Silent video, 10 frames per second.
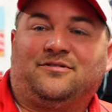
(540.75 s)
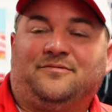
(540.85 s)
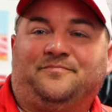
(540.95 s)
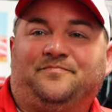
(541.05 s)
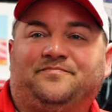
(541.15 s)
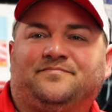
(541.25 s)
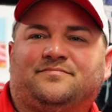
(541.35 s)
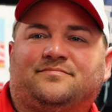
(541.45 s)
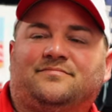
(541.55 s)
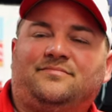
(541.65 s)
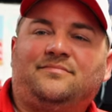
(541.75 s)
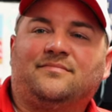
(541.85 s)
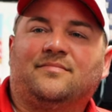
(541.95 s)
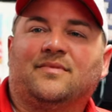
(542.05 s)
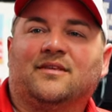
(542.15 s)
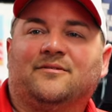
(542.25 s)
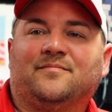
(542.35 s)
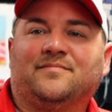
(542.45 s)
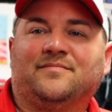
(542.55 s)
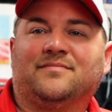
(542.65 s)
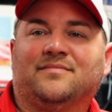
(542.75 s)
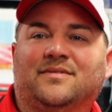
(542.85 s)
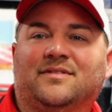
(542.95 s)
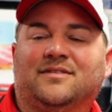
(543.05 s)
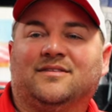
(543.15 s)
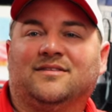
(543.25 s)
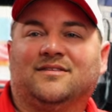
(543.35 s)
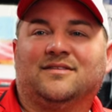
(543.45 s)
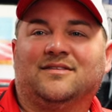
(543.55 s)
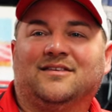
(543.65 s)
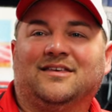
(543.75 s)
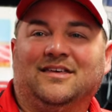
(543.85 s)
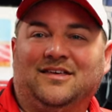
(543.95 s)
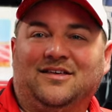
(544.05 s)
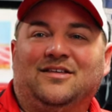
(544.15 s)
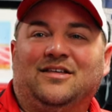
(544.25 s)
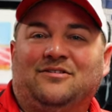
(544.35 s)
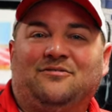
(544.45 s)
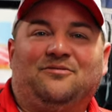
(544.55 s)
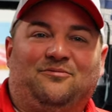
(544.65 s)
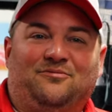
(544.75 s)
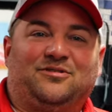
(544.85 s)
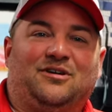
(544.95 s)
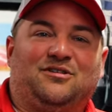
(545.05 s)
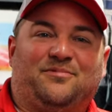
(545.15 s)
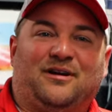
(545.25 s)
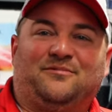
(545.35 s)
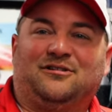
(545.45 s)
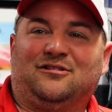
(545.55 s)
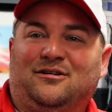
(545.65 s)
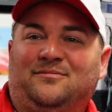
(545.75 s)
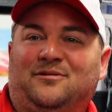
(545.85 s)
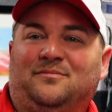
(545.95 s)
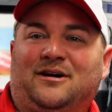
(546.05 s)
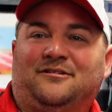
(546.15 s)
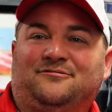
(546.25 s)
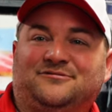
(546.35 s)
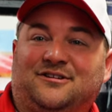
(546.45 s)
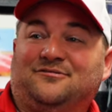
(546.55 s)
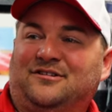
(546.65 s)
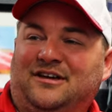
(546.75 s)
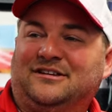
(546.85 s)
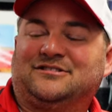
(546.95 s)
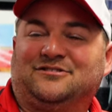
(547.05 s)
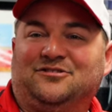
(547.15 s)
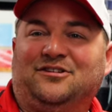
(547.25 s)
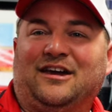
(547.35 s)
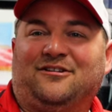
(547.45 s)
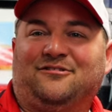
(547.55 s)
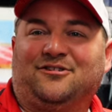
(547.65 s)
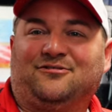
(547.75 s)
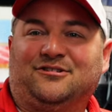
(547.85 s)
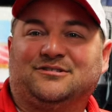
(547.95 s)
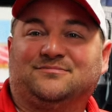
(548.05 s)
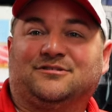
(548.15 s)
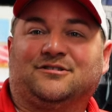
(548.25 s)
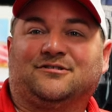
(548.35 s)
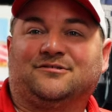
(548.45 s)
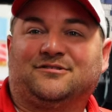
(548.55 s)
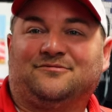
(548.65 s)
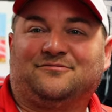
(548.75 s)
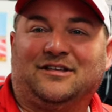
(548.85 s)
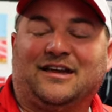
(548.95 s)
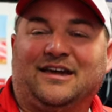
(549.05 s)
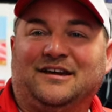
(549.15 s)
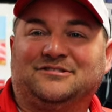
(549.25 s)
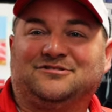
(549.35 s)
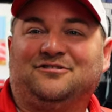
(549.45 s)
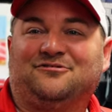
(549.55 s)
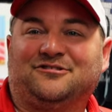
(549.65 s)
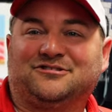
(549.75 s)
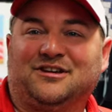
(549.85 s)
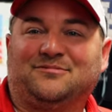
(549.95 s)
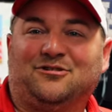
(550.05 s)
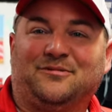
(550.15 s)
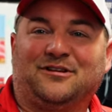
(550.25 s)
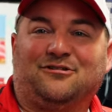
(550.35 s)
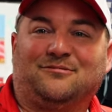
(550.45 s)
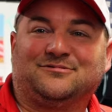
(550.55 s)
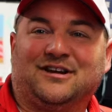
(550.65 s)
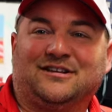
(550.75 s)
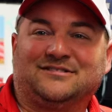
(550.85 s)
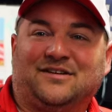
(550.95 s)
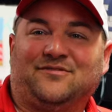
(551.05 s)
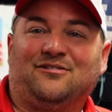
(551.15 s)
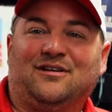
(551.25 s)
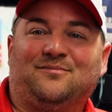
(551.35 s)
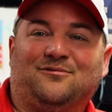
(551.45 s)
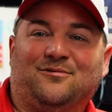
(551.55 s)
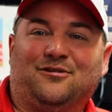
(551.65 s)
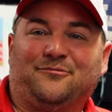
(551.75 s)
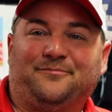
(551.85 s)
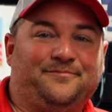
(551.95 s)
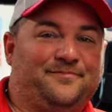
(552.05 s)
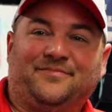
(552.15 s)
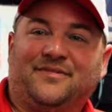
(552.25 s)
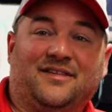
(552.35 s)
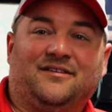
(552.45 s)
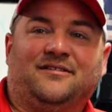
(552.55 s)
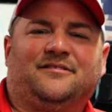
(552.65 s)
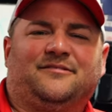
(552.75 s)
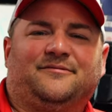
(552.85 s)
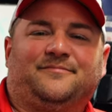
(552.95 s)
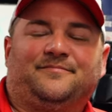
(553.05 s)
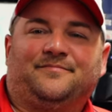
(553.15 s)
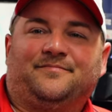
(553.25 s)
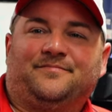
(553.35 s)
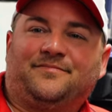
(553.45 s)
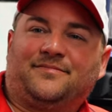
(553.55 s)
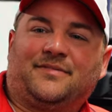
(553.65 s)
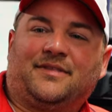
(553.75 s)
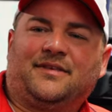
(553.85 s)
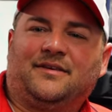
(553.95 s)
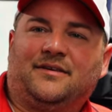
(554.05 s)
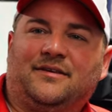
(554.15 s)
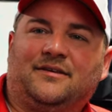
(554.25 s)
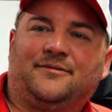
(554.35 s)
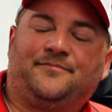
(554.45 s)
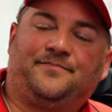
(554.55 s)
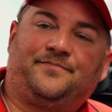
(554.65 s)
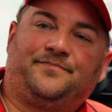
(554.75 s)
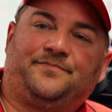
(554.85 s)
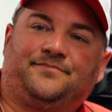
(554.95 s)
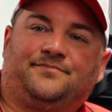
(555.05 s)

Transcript: those aluminum bottles, a 18 pack of them cost more than a case of glass bottles. The only problem with the aluminum bottles, though, is you can't hardly crush them suckers. The cans, you can crush them, throw them in the garbage can, and save a whole lot more room. Well, well what you need to do is just